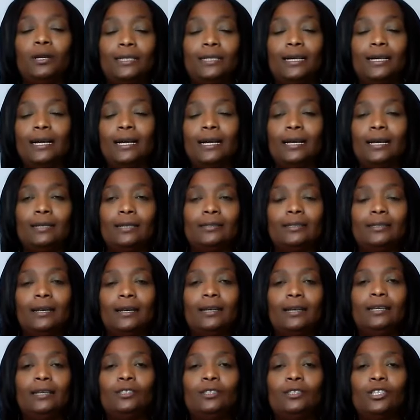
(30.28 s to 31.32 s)
podcast,
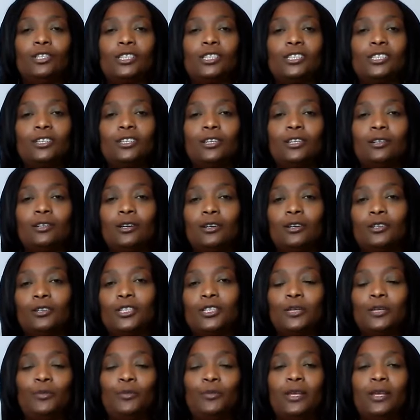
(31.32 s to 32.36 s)
it just
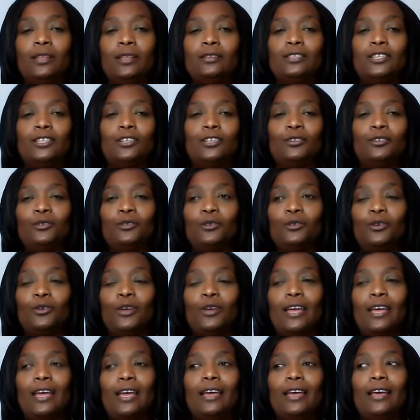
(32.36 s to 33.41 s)
occurred to me
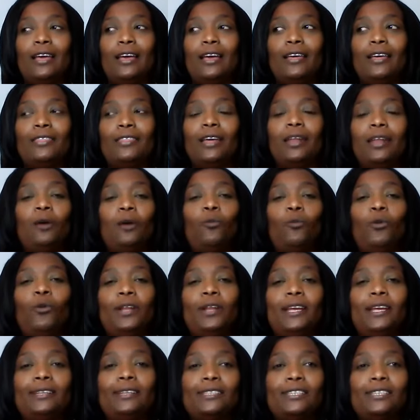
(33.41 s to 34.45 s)
that I
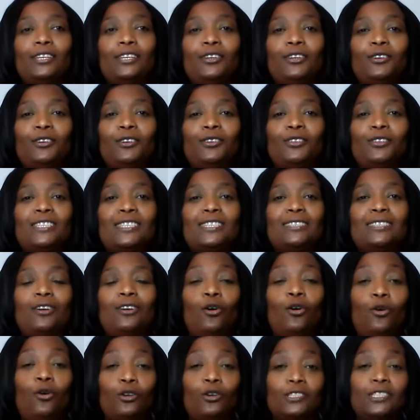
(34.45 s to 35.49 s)
wanted to
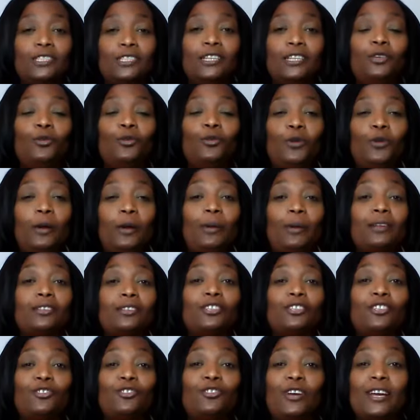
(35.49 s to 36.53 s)
talk to you
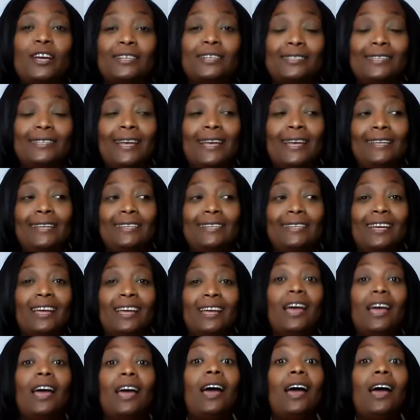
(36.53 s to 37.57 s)
about stress and
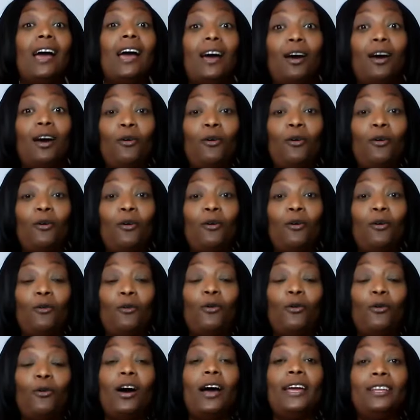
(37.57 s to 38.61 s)
how I
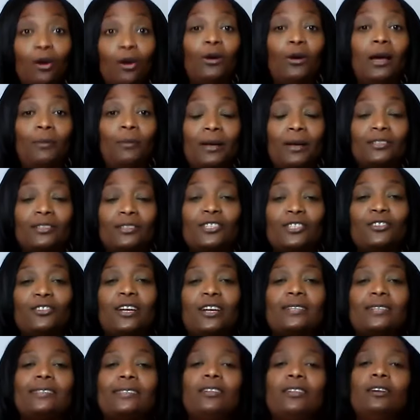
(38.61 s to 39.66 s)
know about
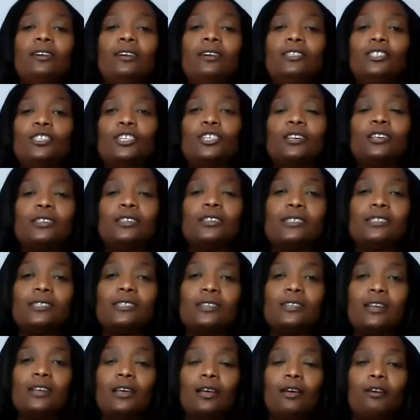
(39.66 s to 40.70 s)
stress, not just
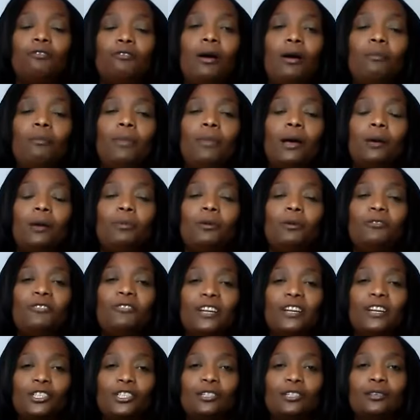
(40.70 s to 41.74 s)
from a
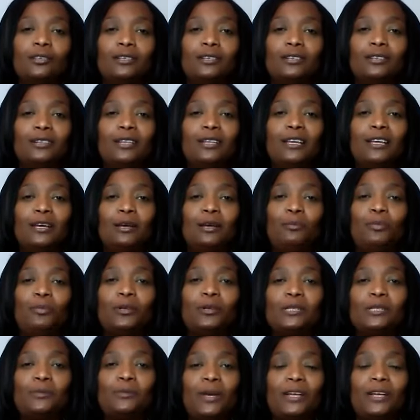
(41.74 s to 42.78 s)
professional
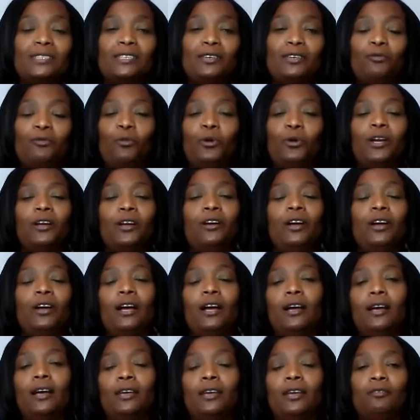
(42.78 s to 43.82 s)
perspective where
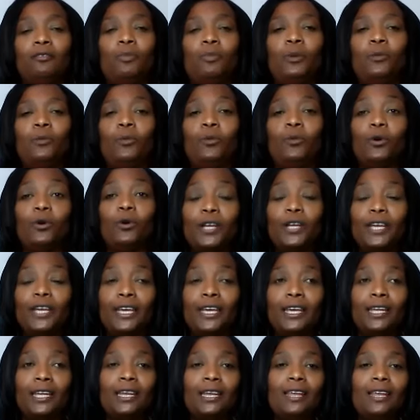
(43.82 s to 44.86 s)
I have been
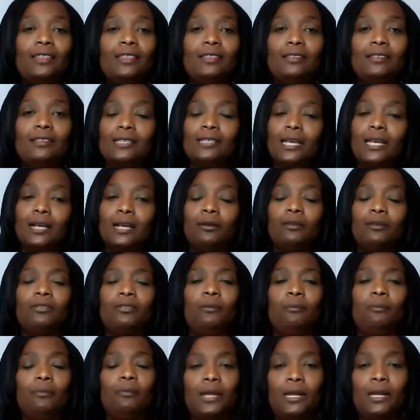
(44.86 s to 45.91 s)
working in this area
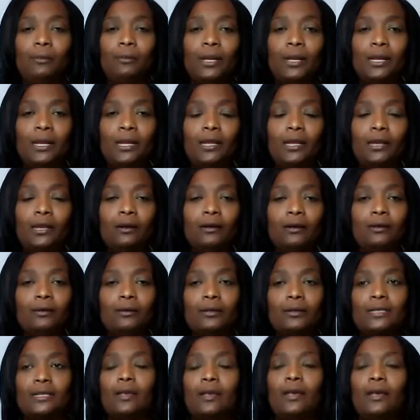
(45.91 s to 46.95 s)
for many, many
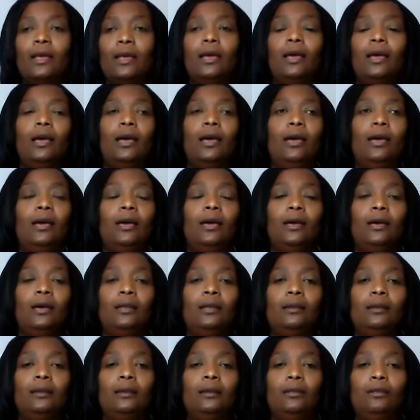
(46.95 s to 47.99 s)
years
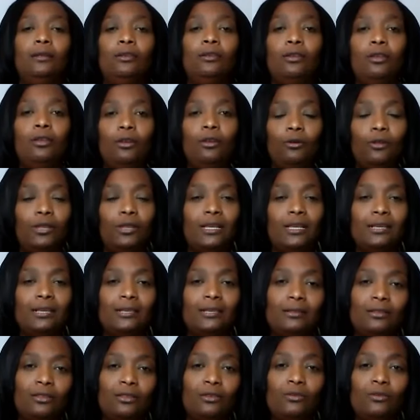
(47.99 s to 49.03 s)
and knew
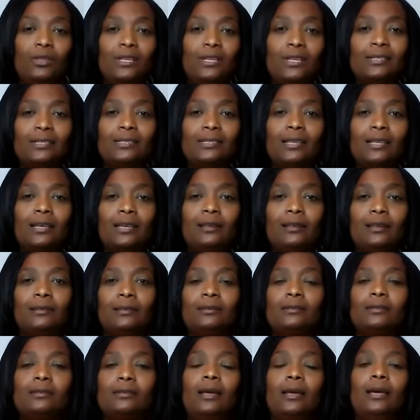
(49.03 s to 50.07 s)
these
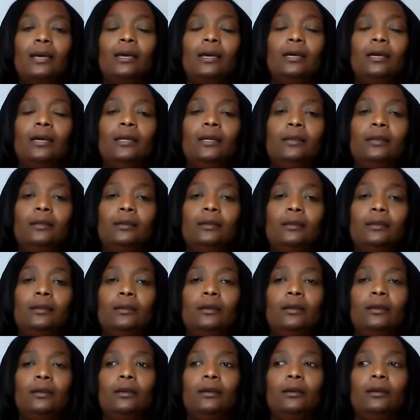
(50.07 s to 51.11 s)
things. And
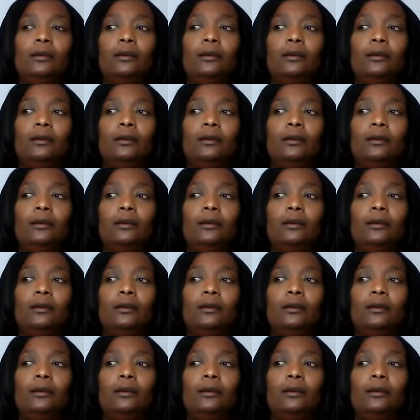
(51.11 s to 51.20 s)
